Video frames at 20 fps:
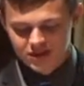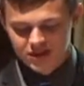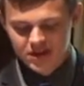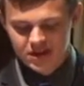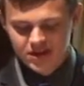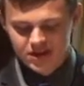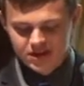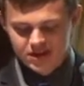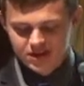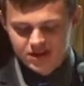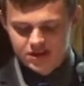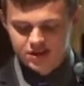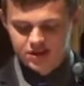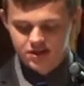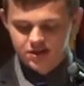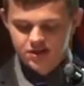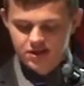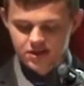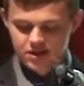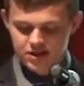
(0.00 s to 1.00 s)
this,
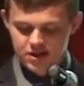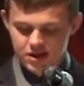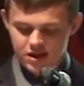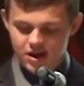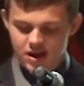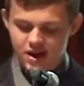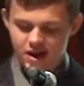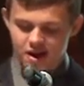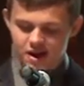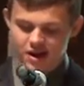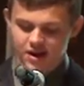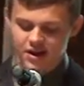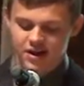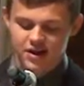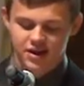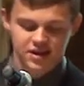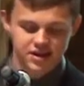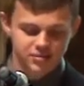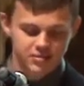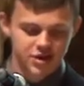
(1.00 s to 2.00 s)

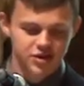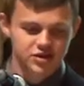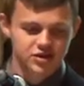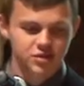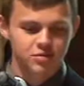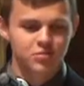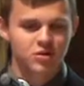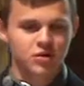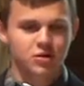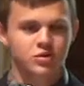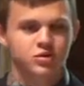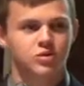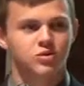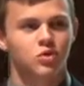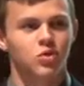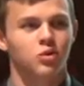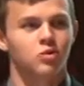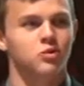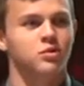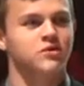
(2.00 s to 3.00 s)
especially middle
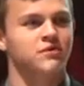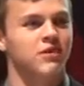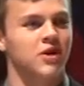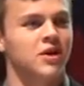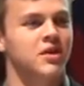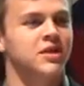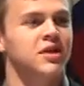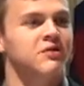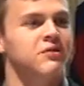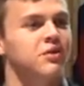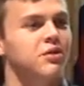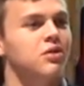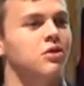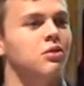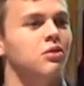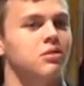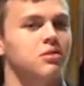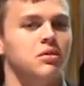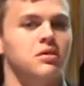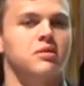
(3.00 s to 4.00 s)
school, was very
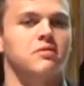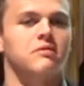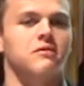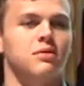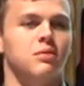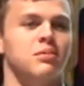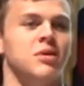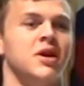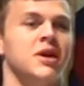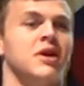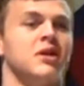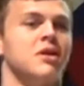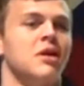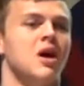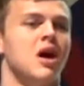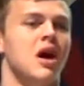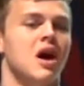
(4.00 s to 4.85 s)
difficult for me.